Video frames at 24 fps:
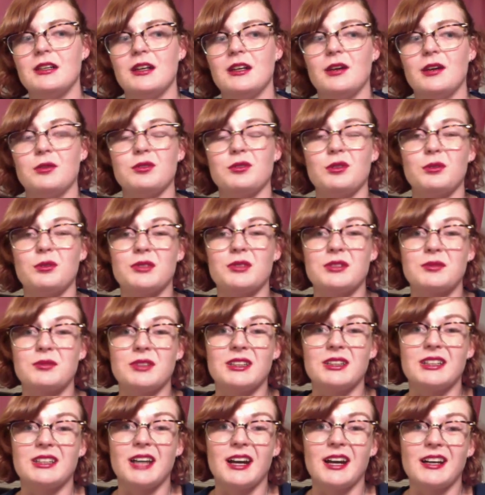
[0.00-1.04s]
I was always
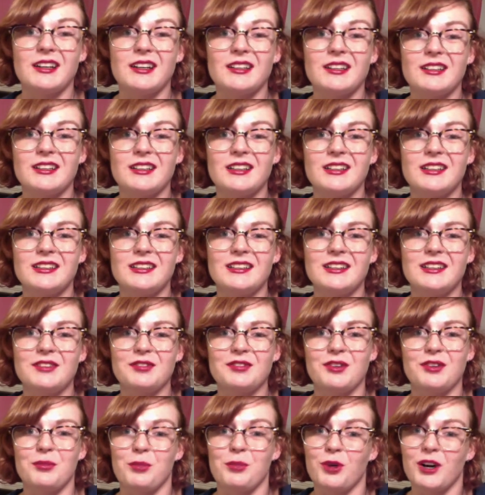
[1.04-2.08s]
really tired
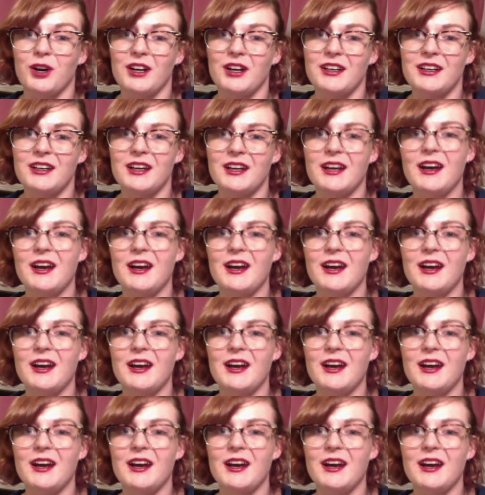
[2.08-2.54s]
from work,